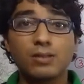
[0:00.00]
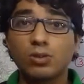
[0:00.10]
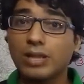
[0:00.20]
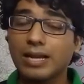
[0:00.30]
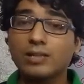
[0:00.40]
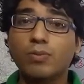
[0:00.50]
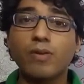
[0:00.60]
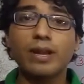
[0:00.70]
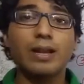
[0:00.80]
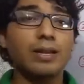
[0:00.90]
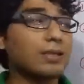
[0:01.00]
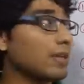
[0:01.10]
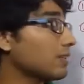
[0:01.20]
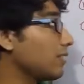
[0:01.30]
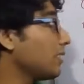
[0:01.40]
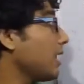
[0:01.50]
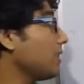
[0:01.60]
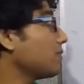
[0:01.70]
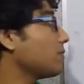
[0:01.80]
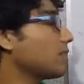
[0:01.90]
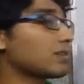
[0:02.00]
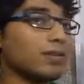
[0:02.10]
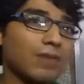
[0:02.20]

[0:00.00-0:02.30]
So that is provided under section 9 subsection